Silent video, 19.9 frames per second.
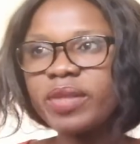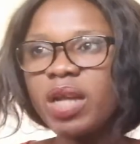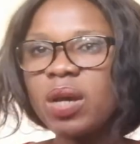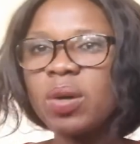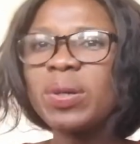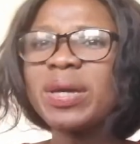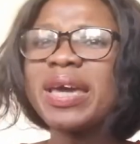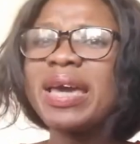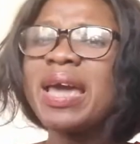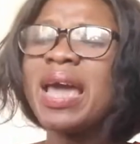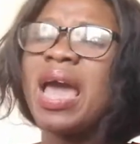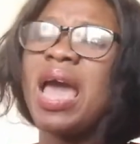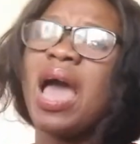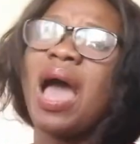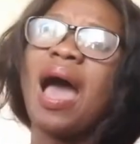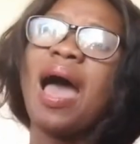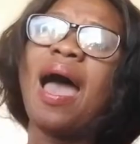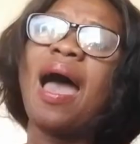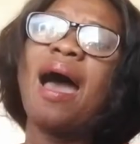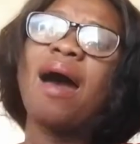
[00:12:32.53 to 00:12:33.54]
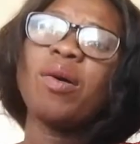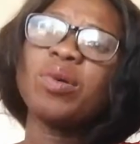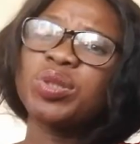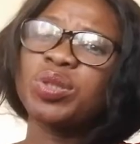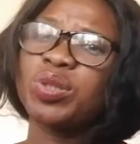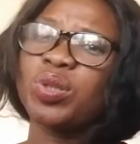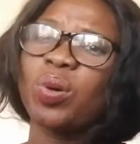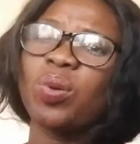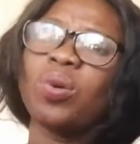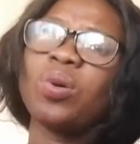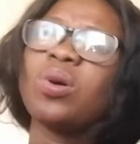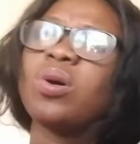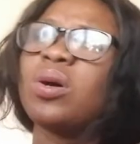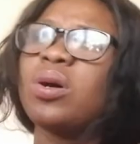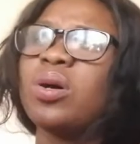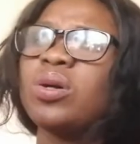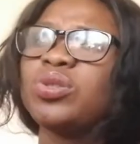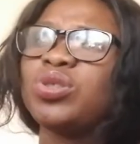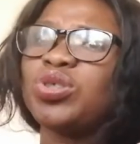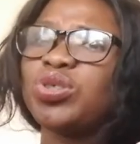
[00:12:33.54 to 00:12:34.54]
Okay. Also,
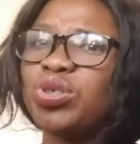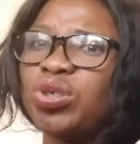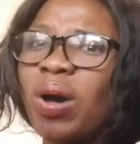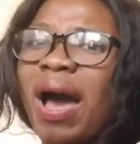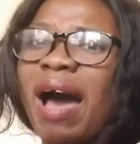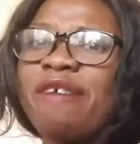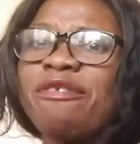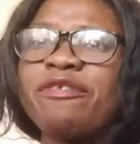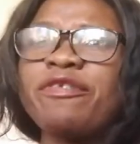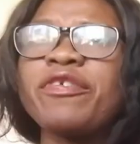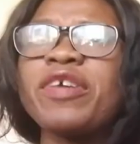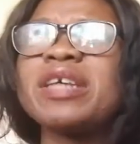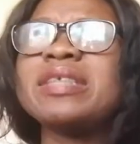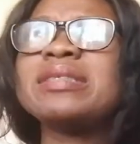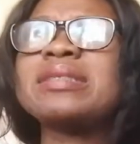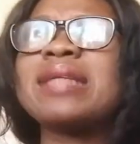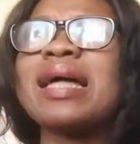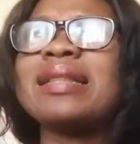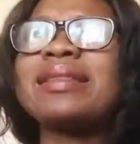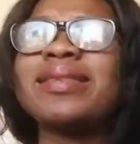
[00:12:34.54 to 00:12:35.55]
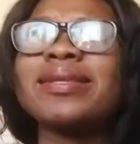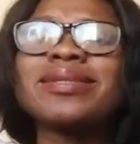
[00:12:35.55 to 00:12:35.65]
do you have friends that